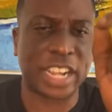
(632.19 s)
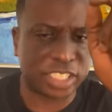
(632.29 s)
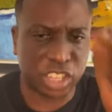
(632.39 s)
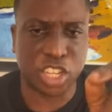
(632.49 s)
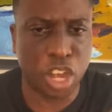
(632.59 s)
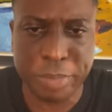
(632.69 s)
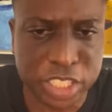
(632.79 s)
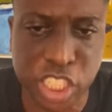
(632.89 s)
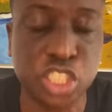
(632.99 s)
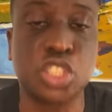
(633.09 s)
Write in the
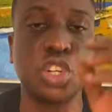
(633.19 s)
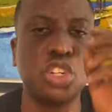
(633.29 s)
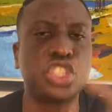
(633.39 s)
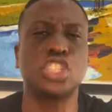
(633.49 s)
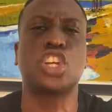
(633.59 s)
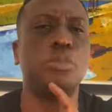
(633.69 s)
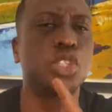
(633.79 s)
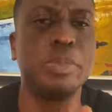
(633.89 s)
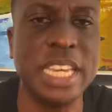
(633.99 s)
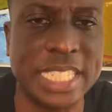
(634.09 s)
comment section. Solutions
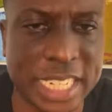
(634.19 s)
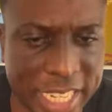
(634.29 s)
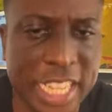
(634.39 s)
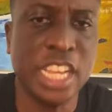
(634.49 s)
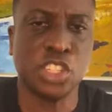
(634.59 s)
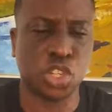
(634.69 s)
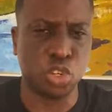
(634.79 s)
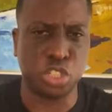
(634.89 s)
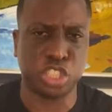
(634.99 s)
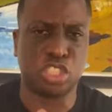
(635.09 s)
come to me easily.
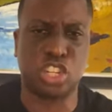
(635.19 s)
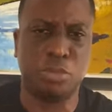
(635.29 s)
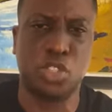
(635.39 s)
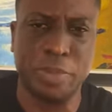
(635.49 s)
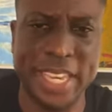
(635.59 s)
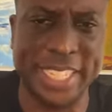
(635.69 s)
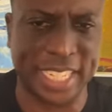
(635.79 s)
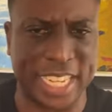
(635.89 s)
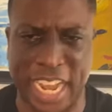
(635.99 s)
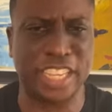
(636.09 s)
Solutions come to me
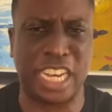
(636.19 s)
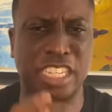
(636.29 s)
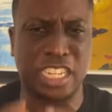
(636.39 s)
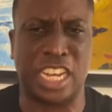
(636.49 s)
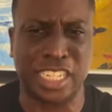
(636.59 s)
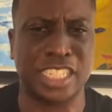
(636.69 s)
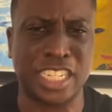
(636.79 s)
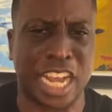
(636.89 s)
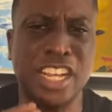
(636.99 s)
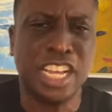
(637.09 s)
easily. Ha ya ya ya ya
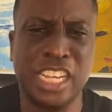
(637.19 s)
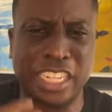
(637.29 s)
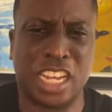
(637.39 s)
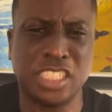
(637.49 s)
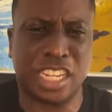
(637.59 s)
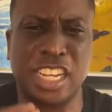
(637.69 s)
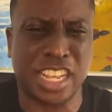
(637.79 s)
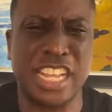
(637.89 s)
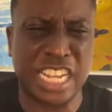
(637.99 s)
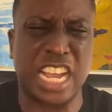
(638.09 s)
ya ya ya ya
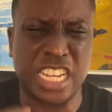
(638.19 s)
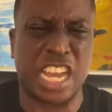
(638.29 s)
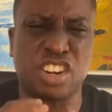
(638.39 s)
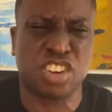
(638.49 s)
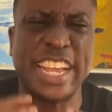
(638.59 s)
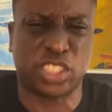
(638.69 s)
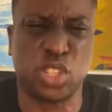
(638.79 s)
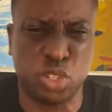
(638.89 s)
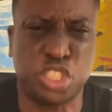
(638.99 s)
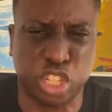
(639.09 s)
ya ya ya ya. Rare
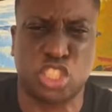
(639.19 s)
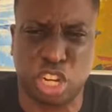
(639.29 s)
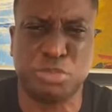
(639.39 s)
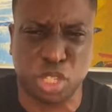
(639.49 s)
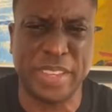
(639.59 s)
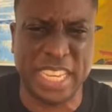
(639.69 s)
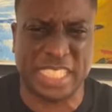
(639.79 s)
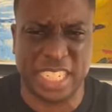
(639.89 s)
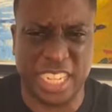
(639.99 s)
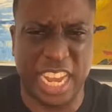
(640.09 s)
solutions come to me
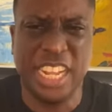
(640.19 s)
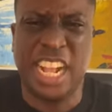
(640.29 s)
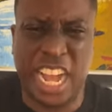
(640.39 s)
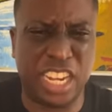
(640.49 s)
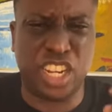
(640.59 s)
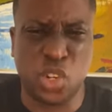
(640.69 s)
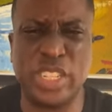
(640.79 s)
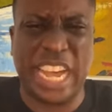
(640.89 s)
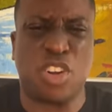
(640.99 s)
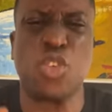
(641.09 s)
easily.
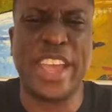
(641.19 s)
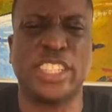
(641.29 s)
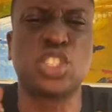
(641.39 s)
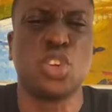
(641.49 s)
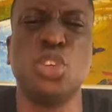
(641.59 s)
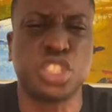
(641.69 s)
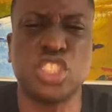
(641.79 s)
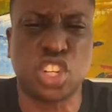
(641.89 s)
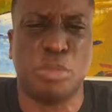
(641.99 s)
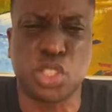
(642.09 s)
Hallelujah. Rare
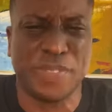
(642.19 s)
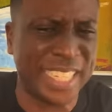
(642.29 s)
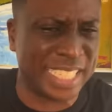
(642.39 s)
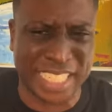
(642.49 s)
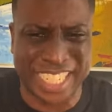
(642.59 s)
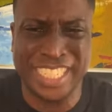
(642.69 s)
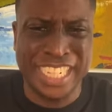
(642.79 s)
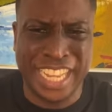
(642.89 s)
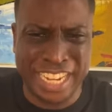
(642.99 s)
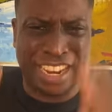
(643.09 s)
solutions come to me easily.
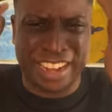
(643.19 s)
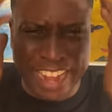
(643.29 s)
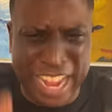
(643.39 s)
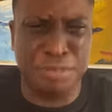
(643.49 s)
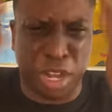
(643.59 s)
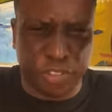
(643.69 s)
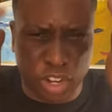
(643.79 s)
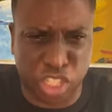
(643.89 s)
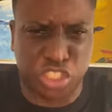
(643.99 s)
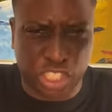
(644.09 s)
In the name of
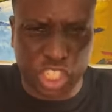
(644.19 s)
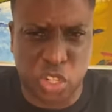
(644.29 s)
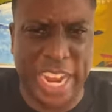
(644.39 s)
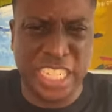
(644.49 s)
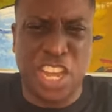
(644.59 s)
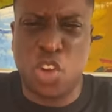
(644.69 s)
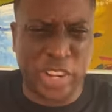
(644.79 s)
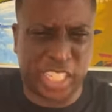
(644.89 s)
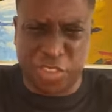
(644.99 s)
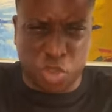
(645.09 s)
the Lord Jesus Christ,
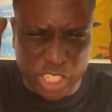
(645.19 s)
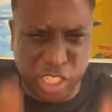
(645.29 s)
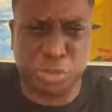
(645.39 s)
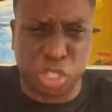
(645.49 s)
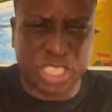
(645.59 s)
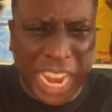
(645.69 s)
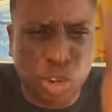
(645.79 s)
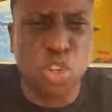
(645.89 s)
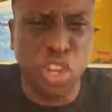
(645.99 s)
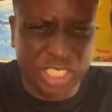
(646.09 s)
receive wisdom to
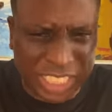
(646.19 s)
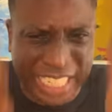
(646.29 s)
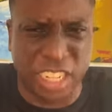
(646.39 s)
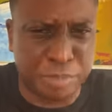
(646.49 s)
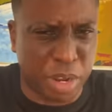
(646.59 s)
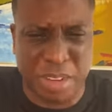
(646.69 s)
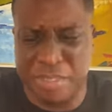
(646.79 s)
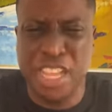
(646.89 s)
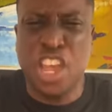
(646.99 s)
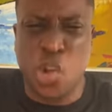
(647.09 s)
tackle long-standing
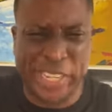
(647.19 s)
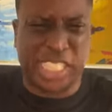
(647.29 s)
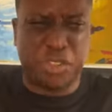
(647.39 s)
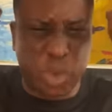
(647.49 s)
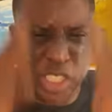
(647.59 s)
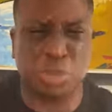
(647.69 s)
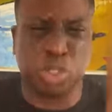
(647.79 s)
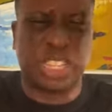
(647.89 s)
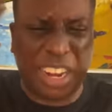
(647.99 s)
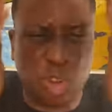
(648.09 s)
problems. Receive
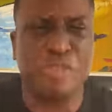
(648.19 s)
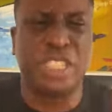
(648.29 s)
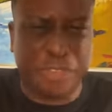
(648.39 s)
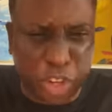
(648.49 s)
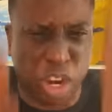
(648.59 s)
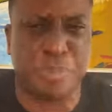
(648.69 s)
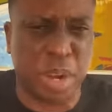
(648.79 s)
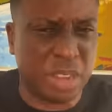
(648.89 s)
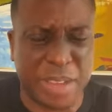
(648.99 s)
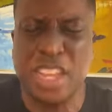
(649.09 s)
wisdom to tackle difficult
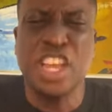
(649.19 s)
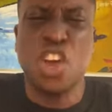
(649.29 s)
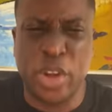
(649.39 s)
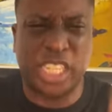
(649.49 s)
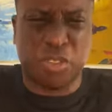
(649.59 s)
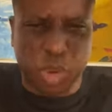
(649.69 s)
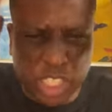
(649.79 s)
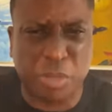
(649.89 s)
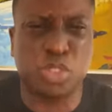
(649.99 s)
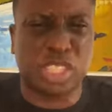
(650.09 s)
problems. Receive
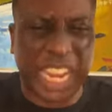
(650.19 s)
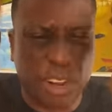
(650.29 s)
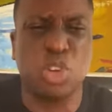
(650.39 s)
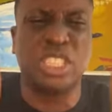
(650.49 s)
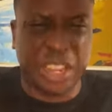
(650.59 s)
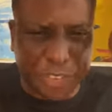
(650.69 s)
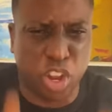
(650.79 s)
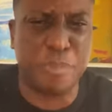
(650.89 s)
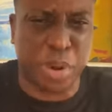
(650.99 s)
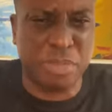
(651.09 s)
wisdom to tackle
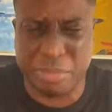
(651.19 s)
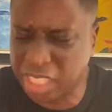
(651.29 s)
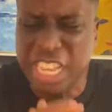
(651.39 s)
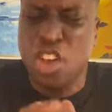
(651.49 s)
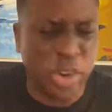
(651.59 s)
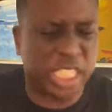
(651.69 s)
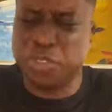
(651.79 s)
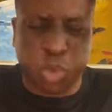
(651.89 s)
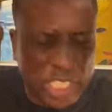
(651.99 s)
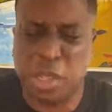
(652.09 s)
difficult problems.
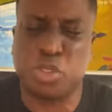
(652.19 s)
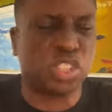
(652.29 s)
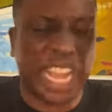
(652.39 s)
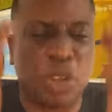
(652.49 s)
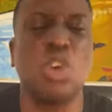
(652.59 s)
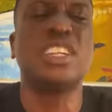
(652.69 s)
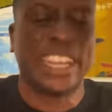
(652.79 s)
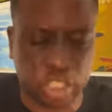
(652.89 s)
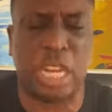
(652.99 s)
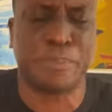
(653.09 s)
Receive wisdom to tackle
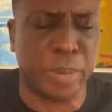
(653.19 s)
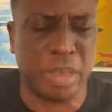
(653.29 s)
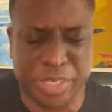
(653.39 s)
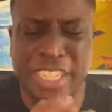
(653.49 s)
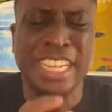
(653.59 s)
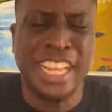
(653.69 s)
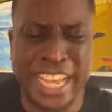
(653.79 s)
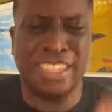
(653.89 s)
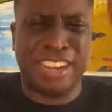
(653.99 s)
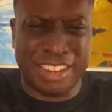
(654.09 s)
national problems.
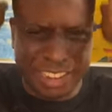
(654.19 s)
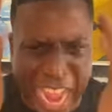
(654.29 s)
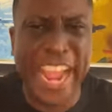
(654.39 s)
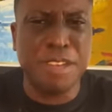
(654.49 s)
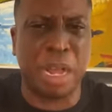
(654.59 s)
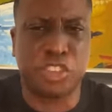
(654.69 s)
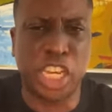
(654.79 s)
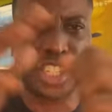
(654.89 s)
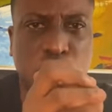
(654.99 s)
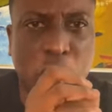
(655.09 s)
In the name of
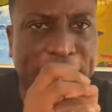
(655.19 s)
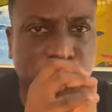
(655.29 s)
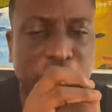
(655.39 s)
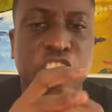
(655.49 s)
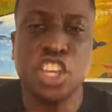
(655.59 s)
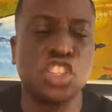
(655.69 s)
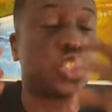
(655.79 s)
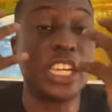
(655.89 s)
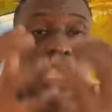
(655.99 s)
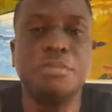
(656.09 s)
Jesus Christ,
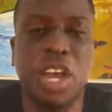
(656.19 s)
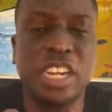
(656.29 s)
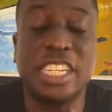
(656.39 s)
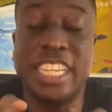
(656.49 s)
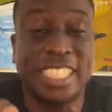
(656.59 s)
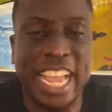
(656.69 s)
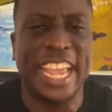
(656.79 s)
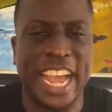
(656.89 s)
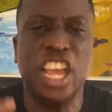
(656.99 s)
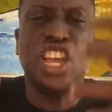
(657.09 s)
this month, this
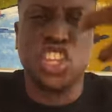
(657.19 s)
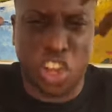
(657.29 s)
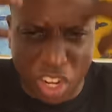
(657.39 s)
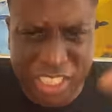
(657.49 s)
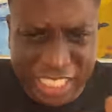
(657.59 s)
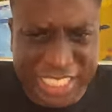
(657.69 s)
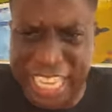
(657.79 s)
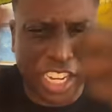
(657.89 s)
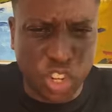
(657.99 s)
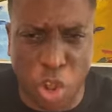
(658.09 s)
day, your
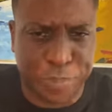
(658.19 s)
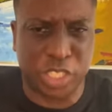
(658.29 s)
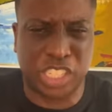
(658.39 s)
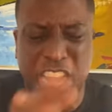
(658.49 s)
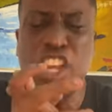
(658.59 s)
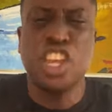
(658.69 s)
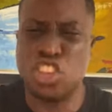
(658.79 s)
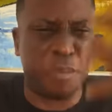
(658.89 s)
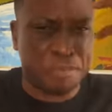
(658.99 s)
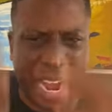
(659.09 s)
understanding opens.
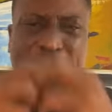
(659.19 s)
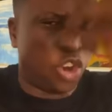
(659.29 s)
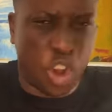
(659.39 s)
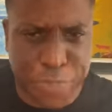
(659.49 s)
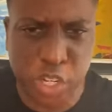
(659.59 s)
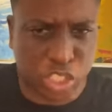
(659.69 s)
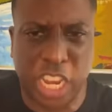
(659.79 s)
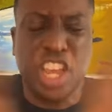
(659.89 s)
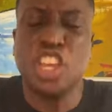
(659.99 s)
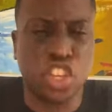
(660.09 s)
Your mind
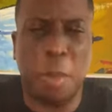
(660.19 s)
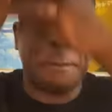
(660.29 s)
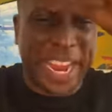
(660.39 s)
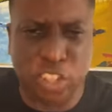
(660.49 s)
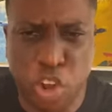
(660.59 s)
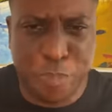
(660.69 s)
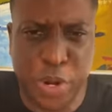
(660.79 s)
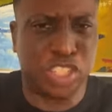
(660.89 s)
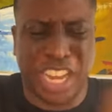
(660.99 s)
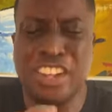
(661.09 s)
opens. Your mind
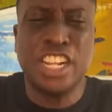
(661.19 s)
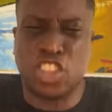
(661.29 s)
opens.